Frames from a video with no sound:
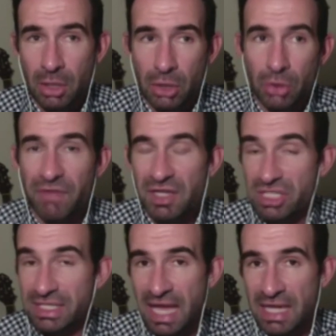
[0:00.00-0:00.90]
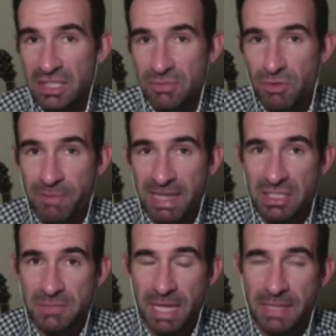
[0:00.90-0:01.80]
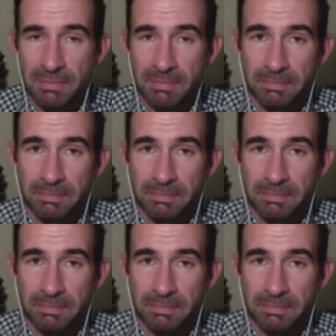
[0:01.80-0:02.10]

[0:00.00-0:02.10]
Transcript: you know, eventually getting his move back to Spain.